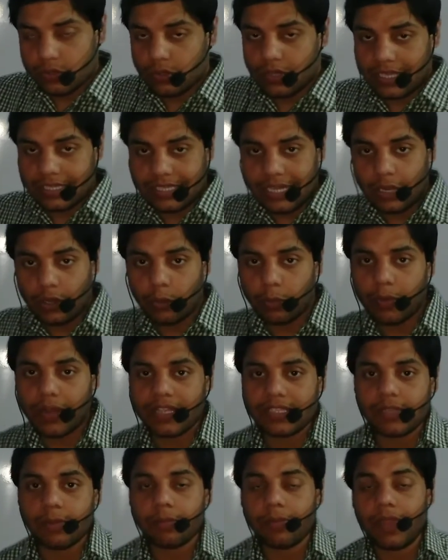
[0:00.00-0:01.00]
to the
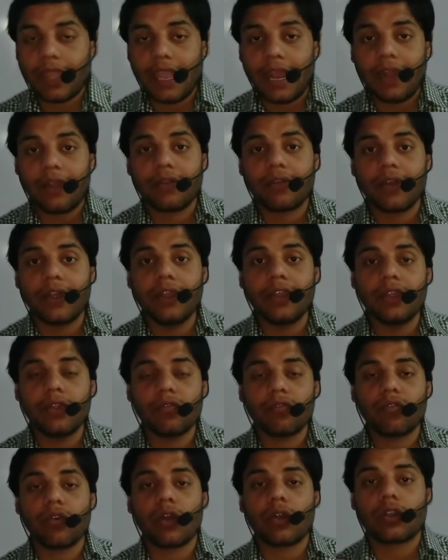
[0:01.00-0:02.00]
cytoplasm and ready
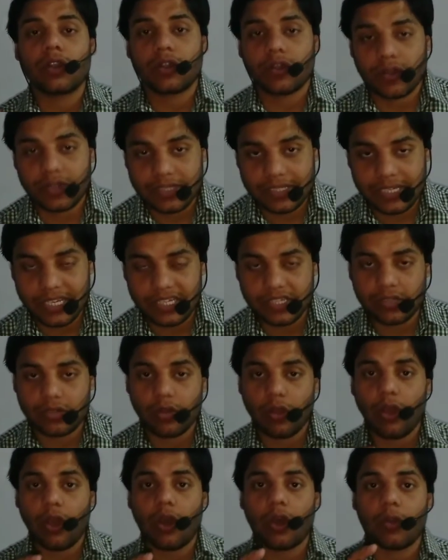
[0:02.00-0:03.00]
for the translation,
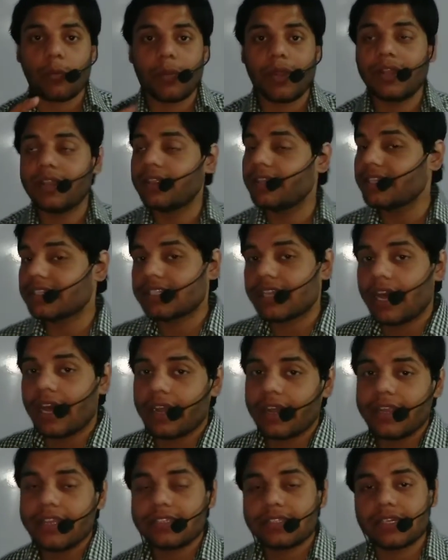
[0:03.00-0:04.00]
or when this
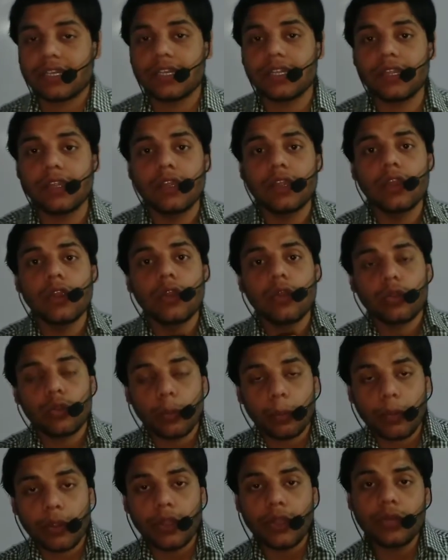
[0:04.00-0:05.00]
RNA is ready to
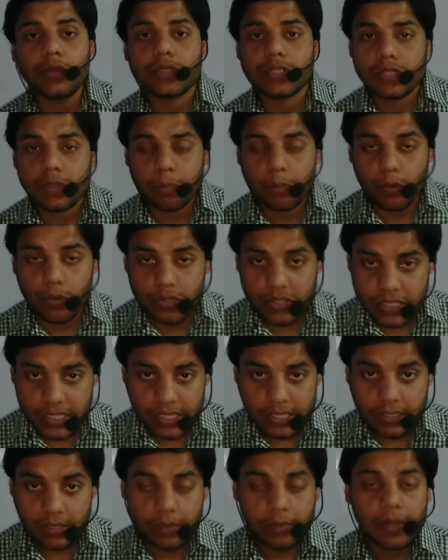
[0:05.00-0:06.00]
produce
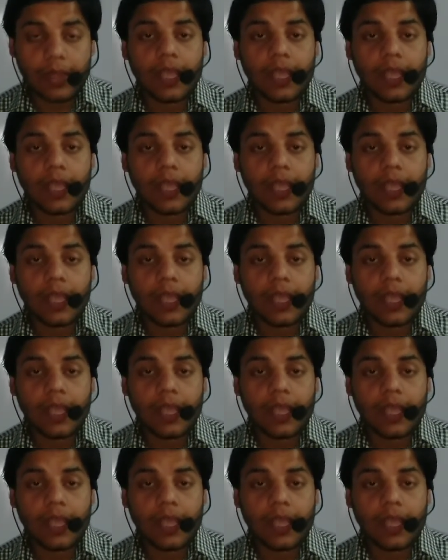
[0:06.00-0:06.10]
protein,